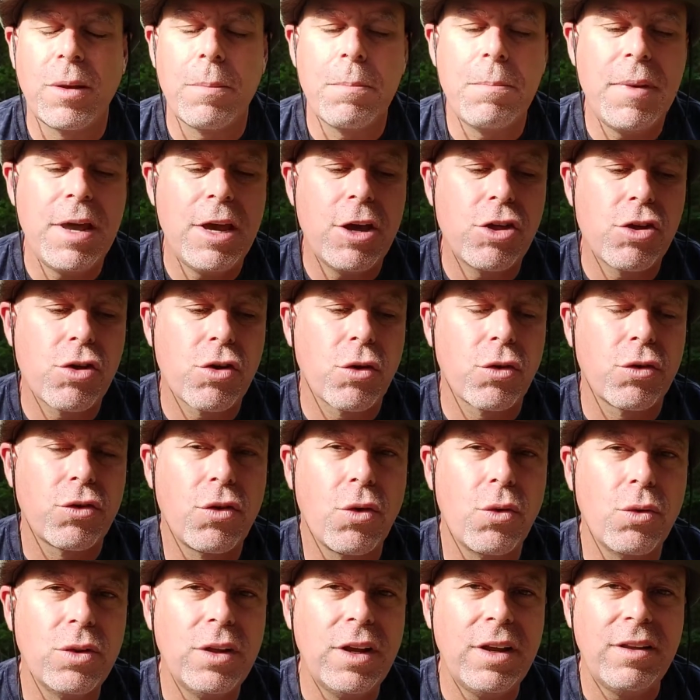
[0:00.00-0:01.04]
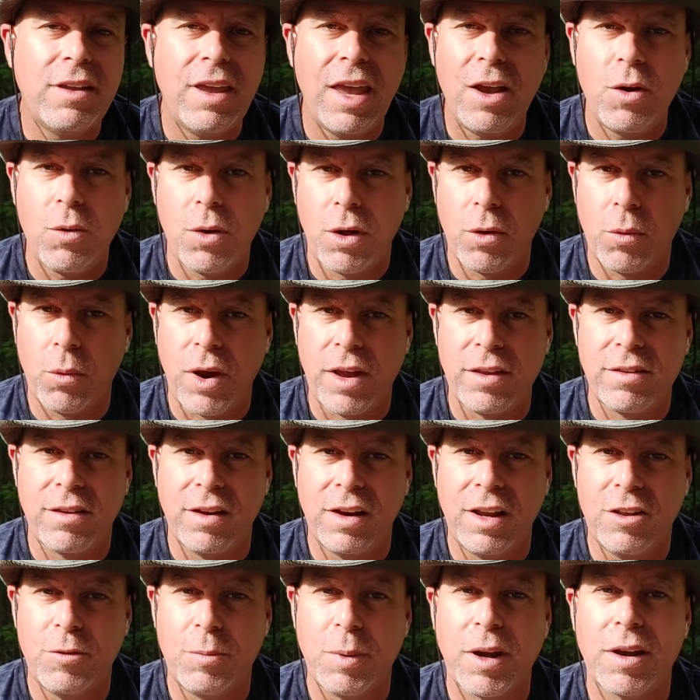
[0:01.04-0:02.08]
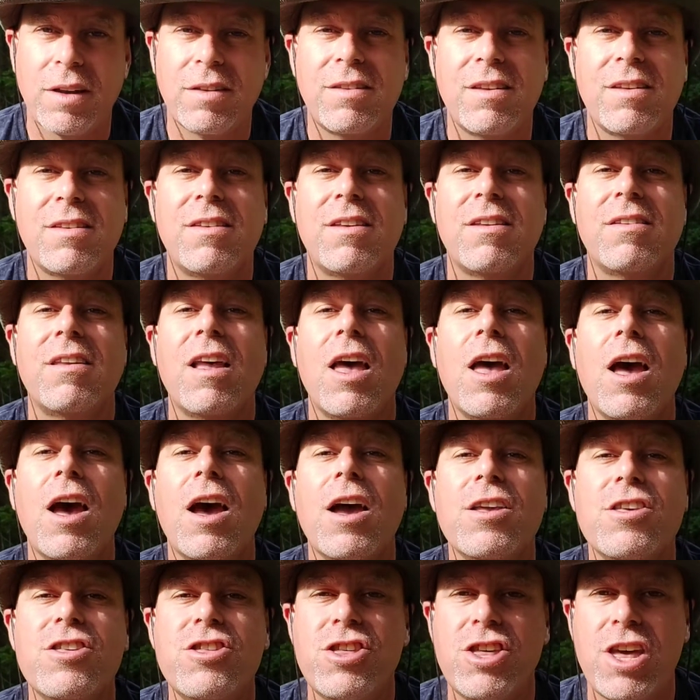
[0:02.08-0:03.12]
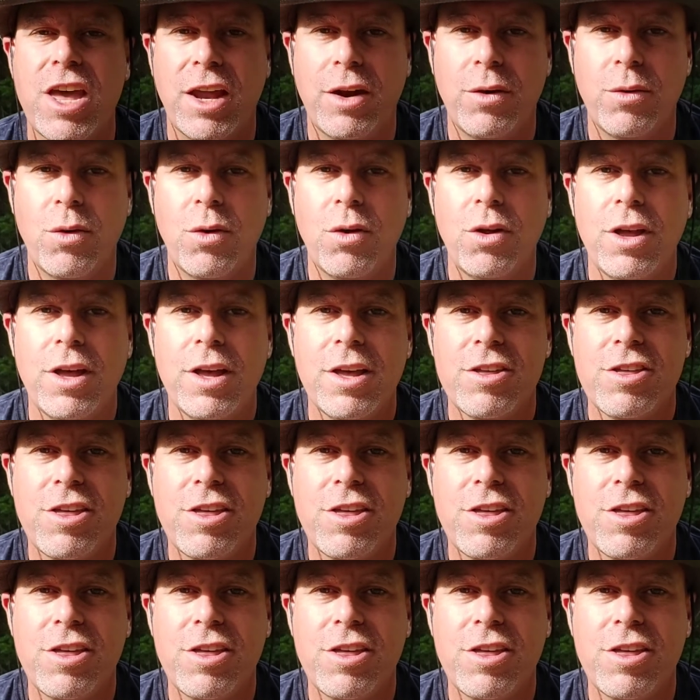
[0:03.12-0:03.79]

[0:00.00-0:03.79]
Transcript: and make sure to only take what resonates because this is a general